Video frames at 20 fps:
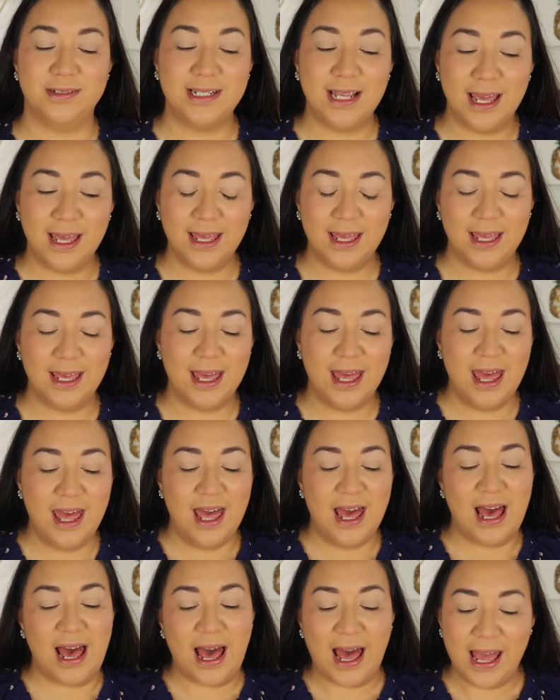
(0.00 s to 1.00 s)
day.
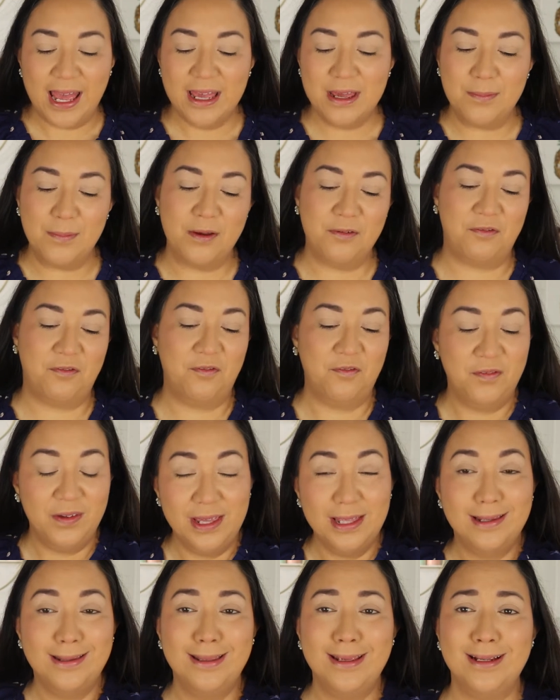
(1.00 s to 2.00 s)
I am
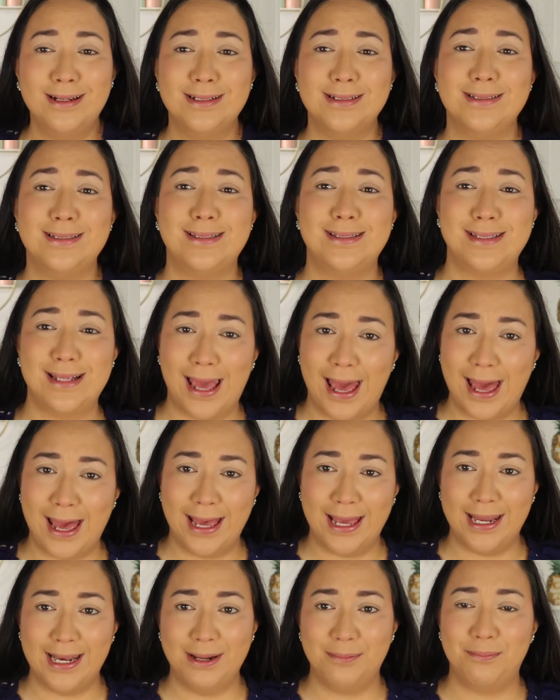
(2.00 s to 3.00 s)
feeling
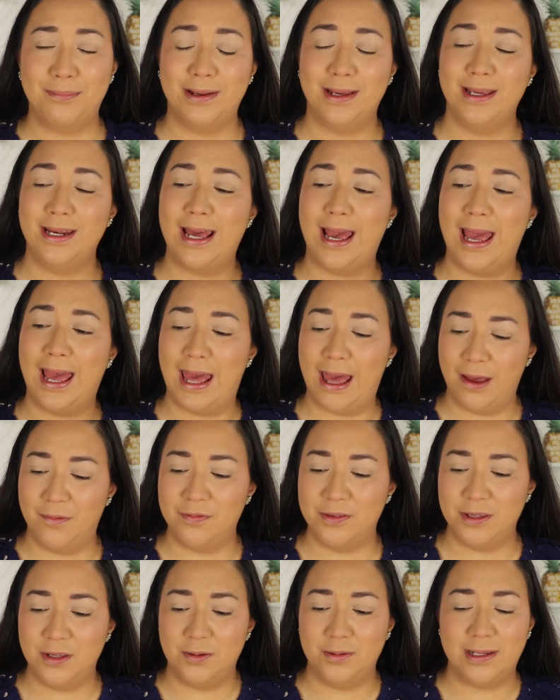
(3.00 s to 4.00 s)
sad, but I
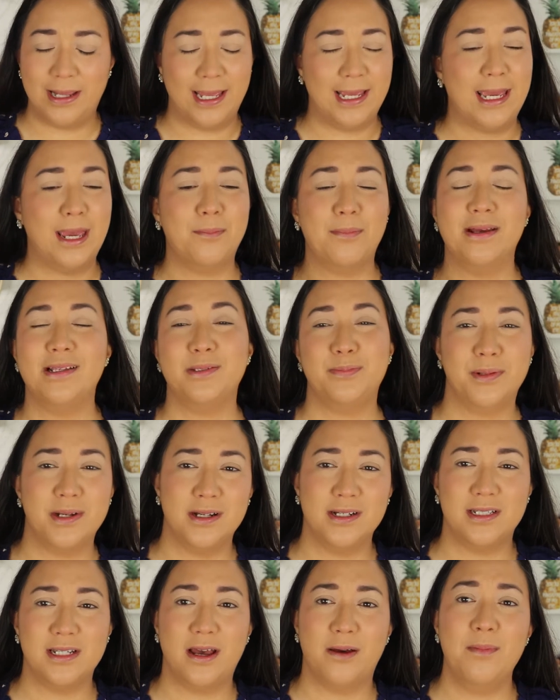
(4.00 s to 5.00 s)
have to like get my
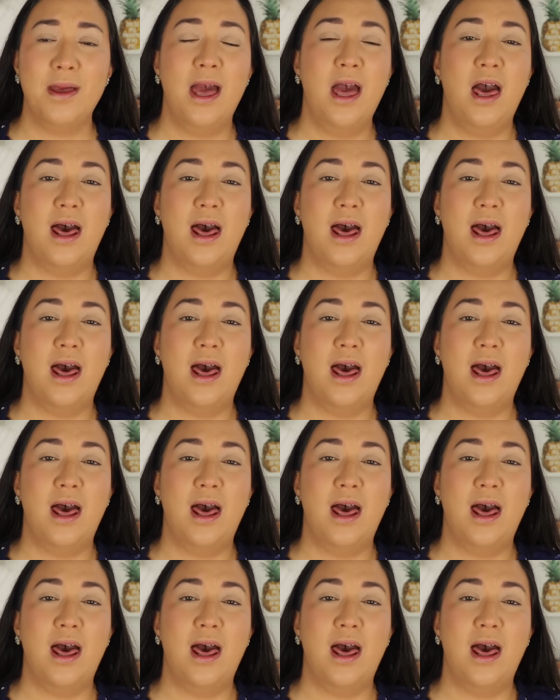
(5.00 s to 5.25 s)
spirits up.